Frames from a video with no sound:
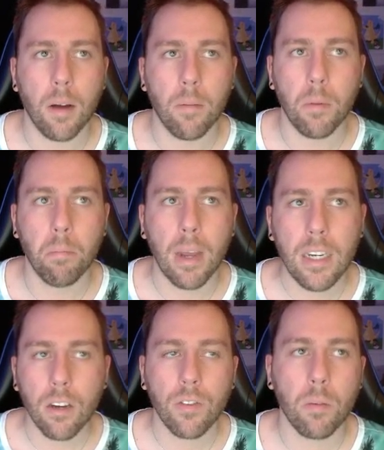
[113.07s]

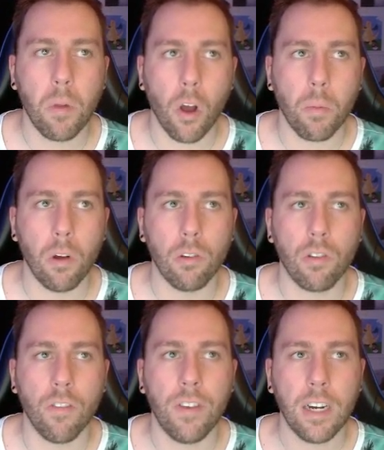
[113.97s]
many of their blog
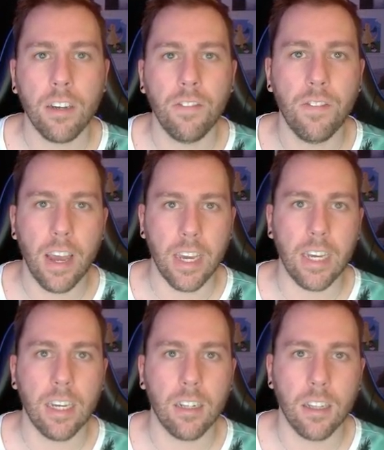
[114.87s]
posts are very
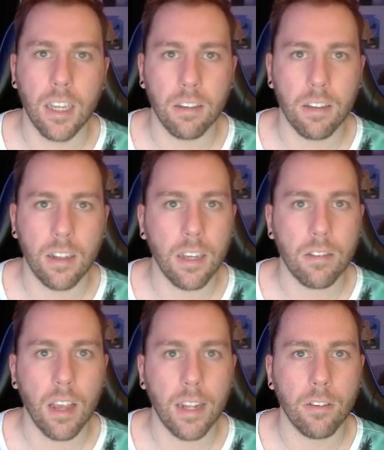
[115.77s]
vague in the things that they say.